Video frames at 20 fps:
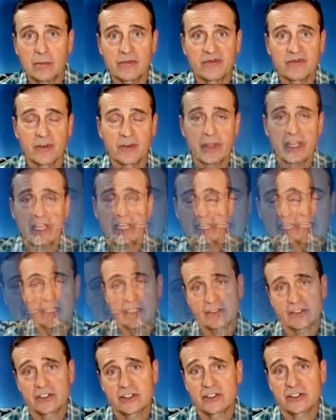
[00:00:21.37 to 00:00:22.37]
For me,
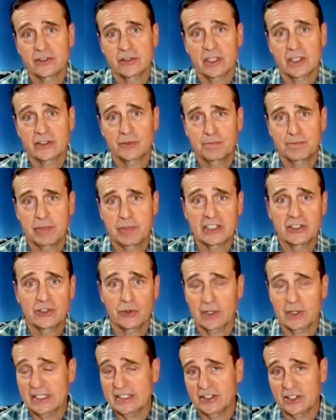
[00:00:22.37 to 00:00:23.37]
it's a big
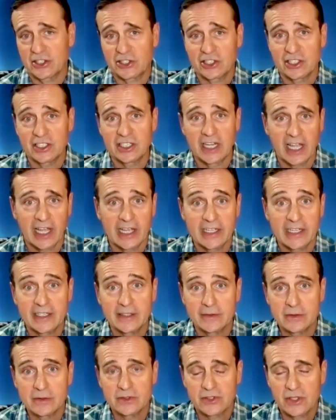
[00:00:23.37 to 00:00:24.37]
transition day.
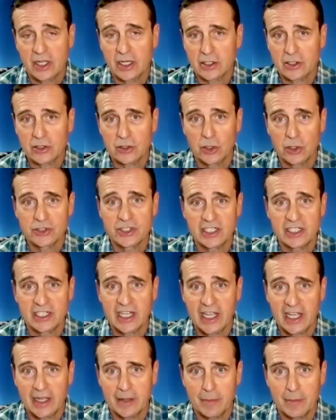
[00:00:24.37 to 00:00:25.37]
It's the closing
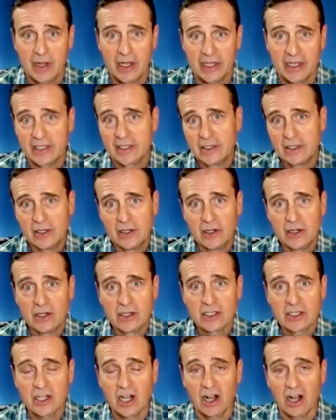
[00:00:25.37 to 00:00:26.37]
day at my
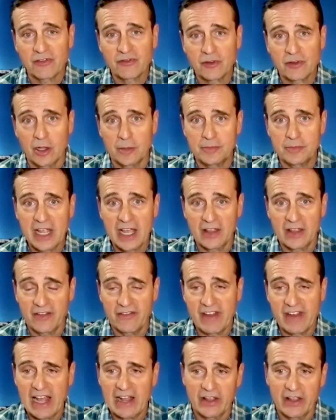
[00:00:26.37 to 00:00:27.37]
golf club down the
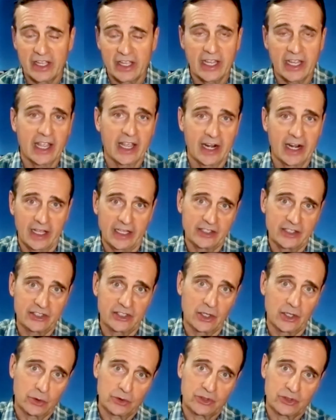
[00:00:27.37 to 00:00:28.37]
valley, and a
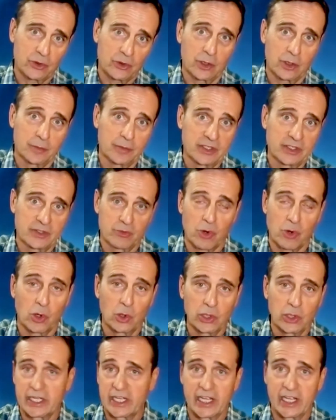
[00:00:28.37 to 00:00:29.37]
snowstorm is
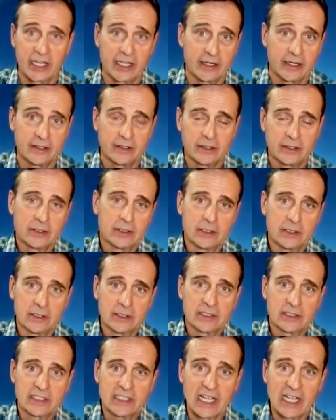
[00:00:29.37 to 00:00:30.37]
rolling in
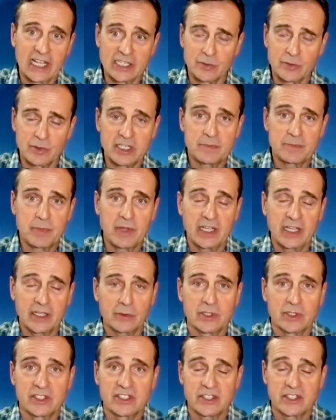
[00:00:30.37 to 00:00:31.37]
as we speak
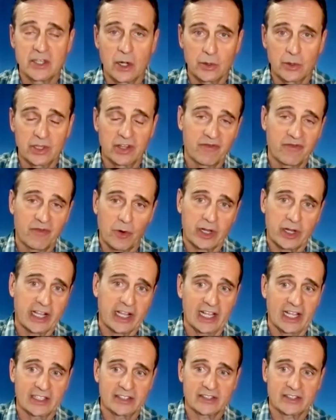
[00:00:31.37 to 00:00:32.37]
with snow in the
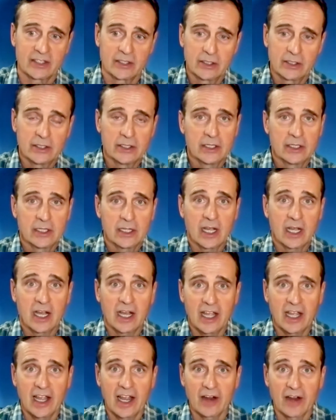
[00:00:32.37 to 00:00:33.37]
forecast.
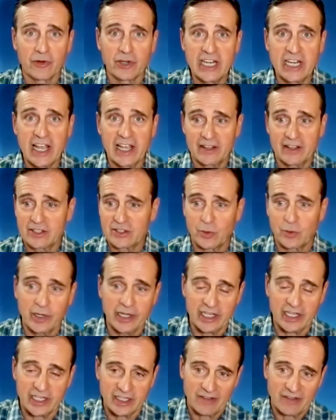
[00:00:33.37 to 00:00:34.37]
Every day this
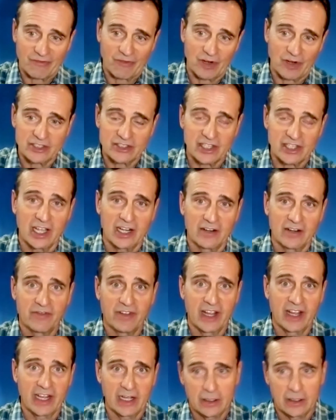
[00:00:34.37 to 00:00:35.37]
week in the front side of
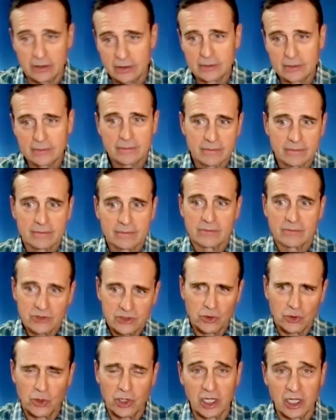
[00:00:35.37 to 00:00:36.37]
Vail,
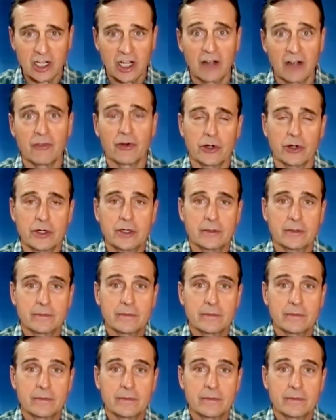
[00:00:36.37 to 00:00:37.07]
sort of covered.